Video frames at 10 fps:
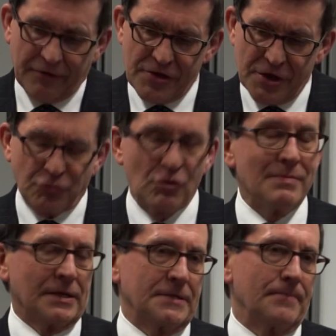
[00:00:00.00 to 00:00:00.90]
the
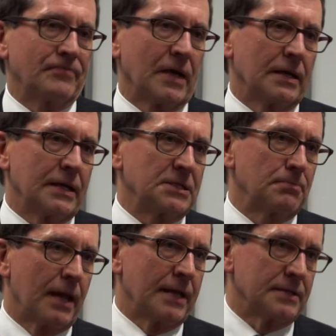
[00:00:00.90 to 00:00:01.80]
agreement and
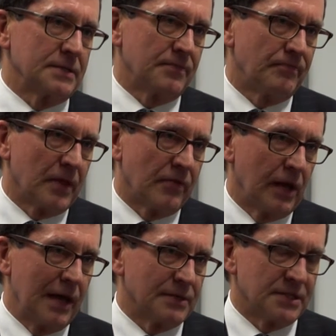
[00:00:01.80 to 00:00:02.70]
explains the
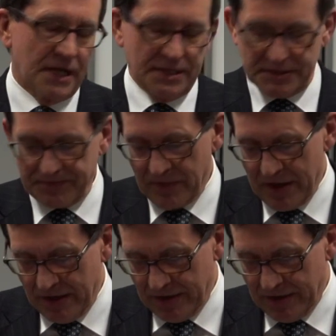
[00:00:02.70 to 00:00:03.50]
Labor states'